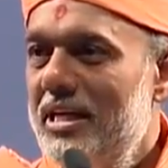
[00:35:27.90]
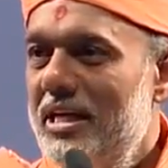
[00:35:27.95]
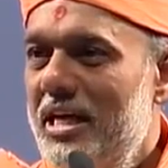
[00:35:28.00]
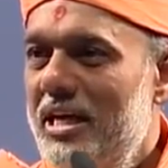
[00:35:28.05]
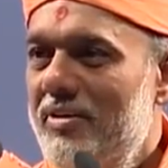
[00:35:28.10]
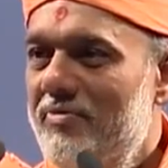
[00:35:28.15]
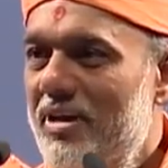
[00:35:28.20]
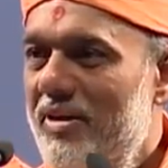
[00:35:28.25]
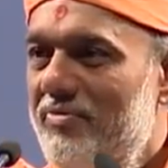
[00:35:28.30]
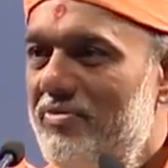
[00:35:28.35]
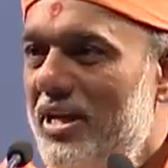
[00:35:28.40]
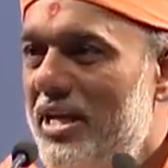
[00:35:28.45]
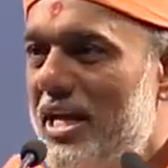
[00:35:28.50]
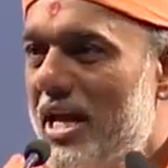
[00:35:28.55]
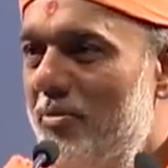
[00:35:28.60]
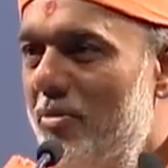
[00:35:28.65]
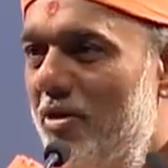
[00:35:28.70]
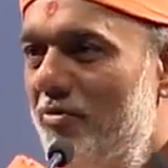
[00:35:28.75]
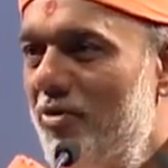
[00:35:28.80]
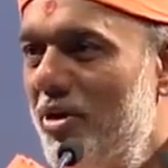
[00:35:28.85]
Even if the
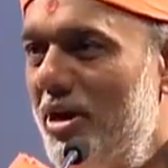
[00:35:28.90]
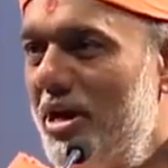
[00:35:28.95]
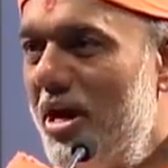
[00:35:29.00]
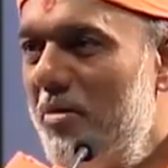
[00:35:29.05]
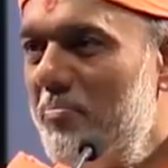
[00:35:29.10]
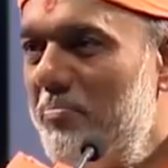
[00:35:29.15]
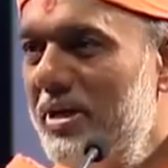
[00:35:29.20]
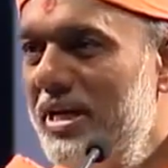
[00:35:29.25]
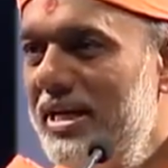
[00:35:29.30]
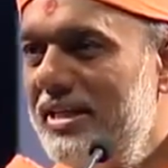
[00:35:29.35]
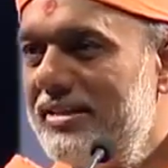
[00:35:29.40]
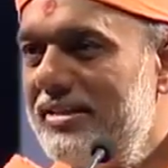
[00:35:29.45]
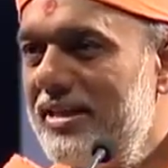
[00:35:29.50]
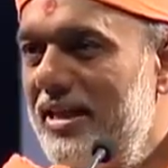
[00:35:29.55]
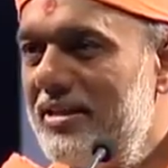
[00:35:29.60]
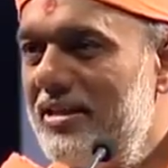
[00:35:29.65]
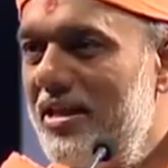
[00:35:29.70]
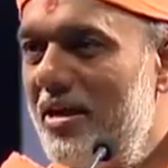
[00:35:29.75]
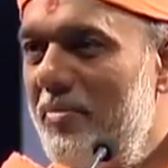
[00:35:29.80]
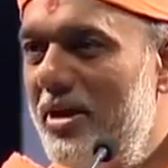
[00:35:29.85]
name of your company is
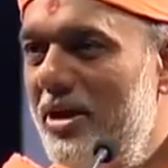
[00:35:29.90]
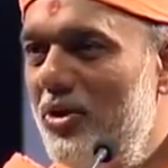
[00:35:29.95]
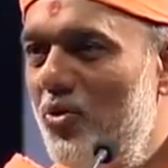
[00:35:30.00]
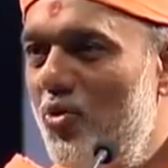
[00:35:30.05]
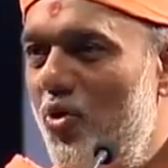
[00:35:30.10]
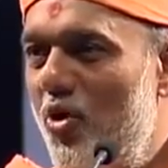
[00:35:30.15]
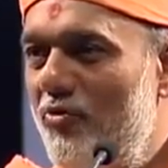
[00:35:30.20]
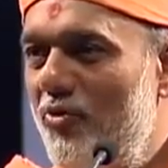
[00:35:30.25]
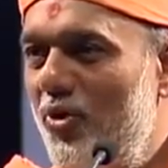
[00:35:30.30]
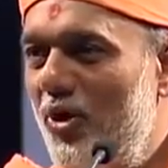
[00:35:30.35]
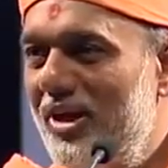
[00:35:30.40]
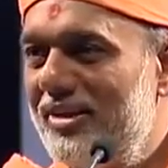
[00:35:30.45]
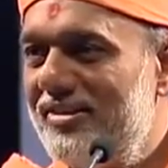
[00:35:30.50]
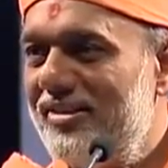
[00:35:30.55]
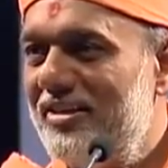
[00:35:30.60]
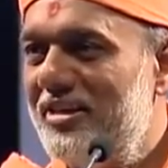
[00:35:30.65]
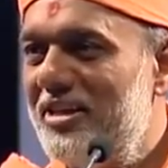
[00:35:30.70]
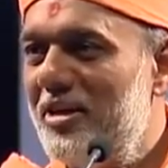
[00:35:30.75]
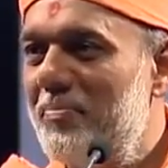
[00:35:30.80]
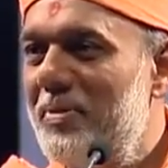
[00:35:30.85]
Satyam and you go for
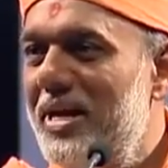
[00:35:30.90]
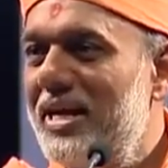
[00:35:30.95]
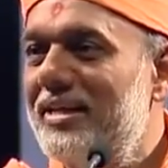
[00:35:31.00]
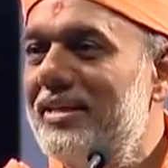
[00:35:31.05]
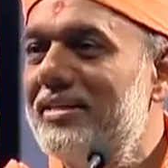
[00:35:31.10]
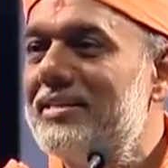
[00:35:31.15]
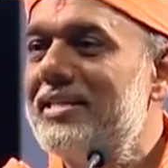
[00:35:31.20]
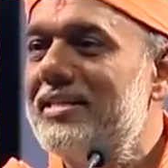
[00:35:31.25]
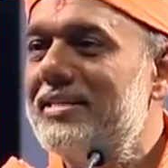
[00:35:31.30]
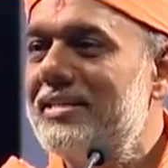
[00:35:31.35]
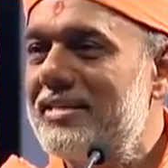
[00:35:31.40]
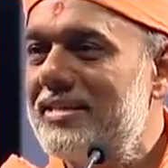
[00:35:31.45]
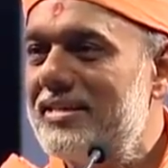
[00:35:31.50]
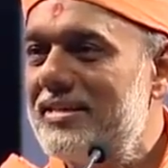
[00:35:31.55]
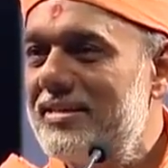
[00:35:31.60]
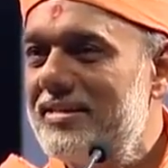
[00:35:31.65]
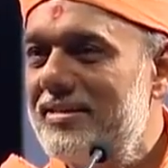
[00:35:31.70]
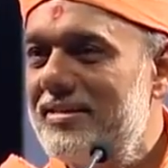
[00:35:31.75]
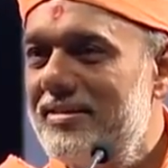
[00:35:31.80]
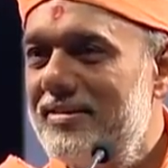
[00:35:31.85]
Asatya
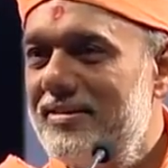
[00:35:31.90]
practices.